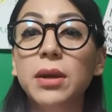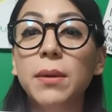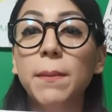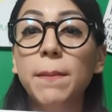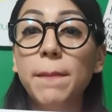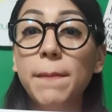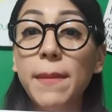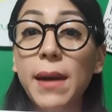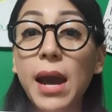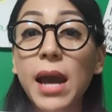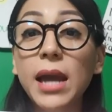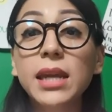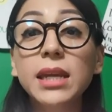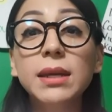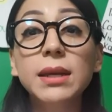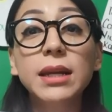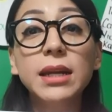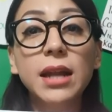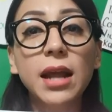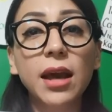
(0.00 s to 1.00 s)

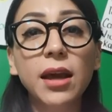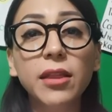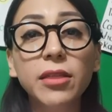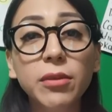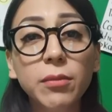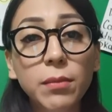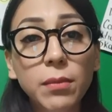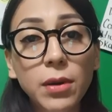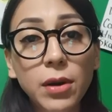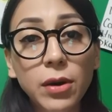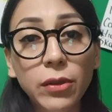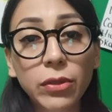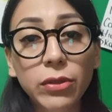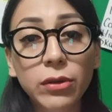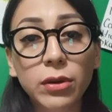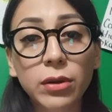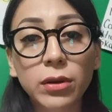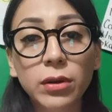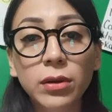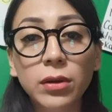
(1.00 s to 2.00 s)
My
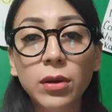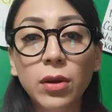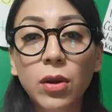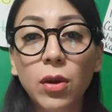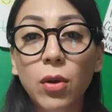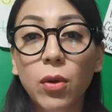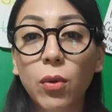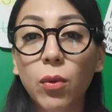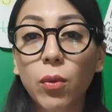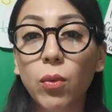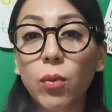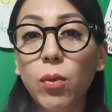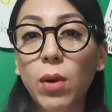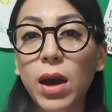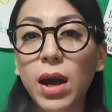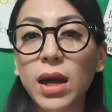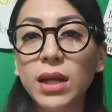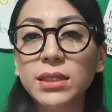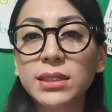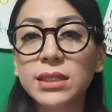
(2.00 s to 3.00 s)
grandmother
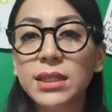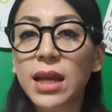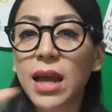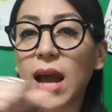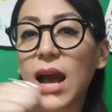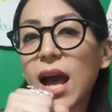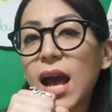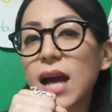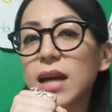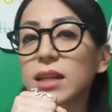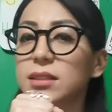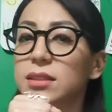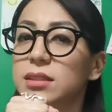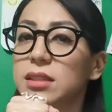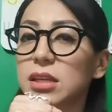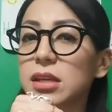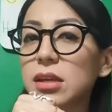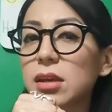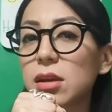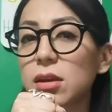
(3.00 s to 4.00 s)
was a
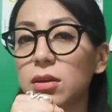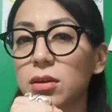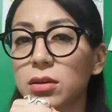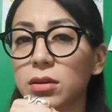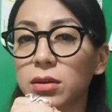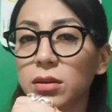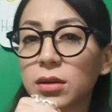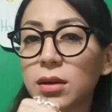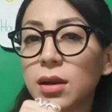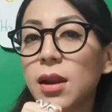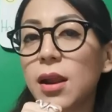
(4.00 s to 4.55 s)
singer.